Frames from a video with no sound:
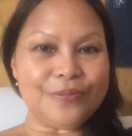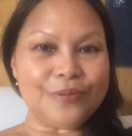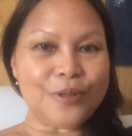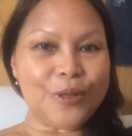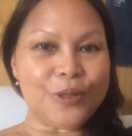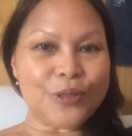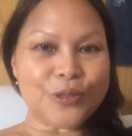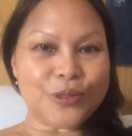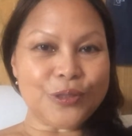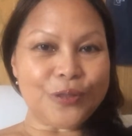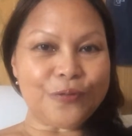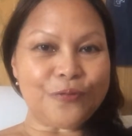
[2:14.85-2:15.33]

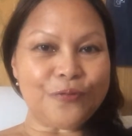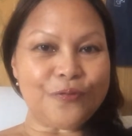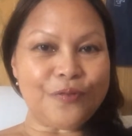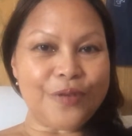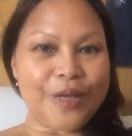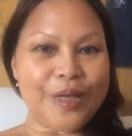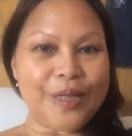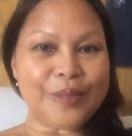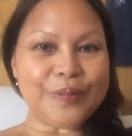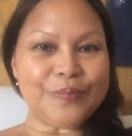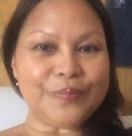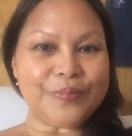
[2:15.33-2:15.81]
also
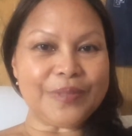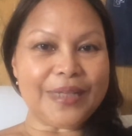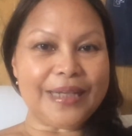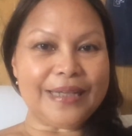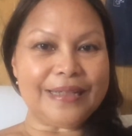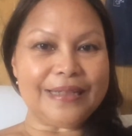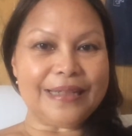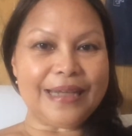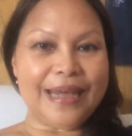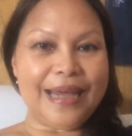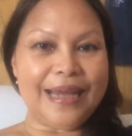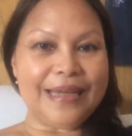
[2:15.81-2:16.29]
filmed
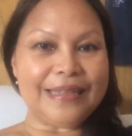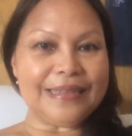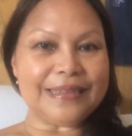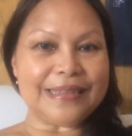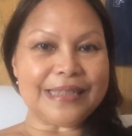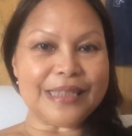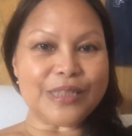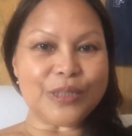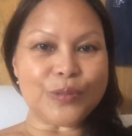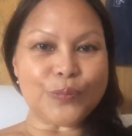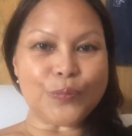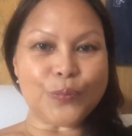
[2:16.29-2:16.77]
and then
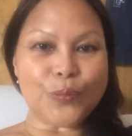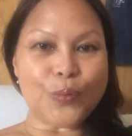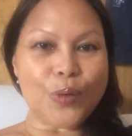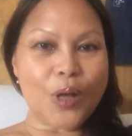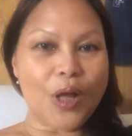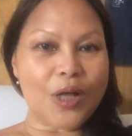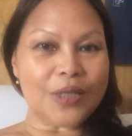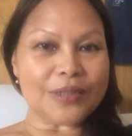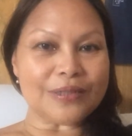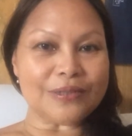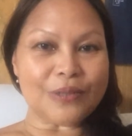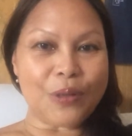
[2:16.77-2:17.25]
just
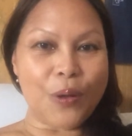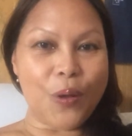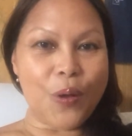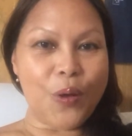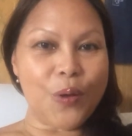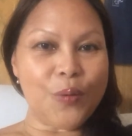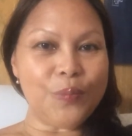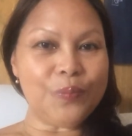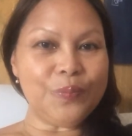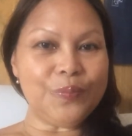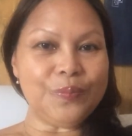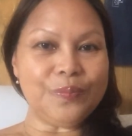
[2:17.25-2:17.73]
walked
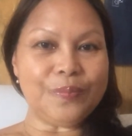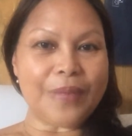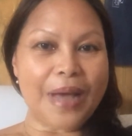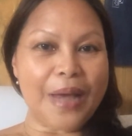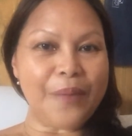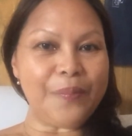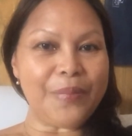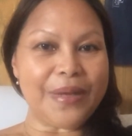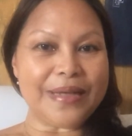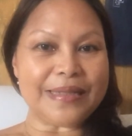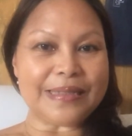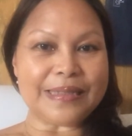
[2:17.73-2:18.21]
home by
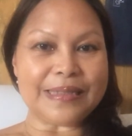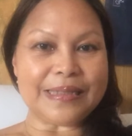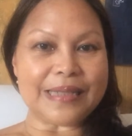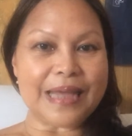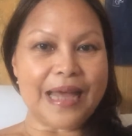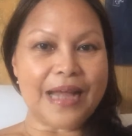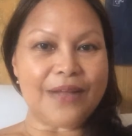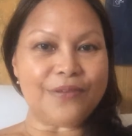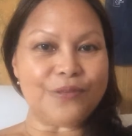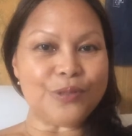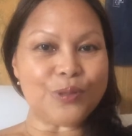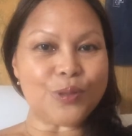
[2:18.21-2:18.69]

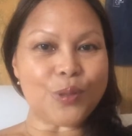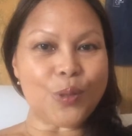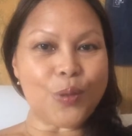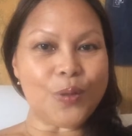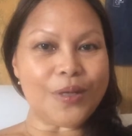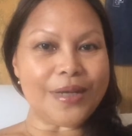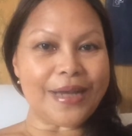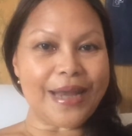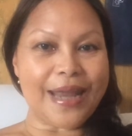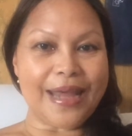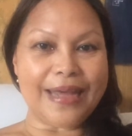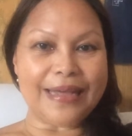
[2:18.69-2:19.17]
myself so
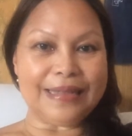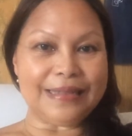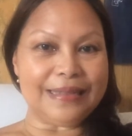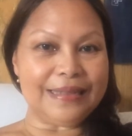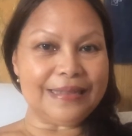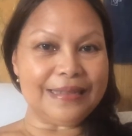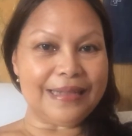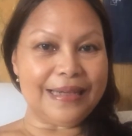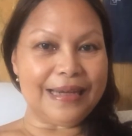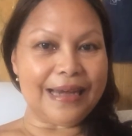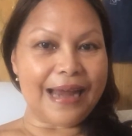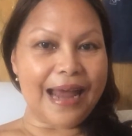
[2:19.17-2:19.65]
late
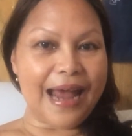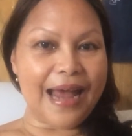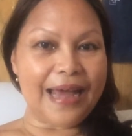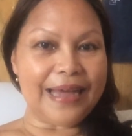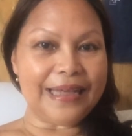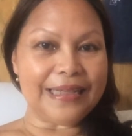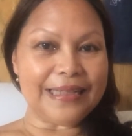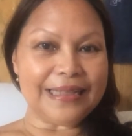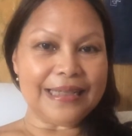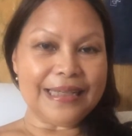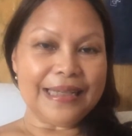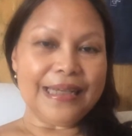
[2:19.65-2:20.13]
in the
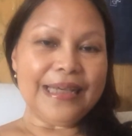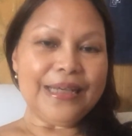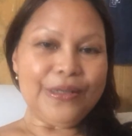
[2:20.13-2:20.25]
night.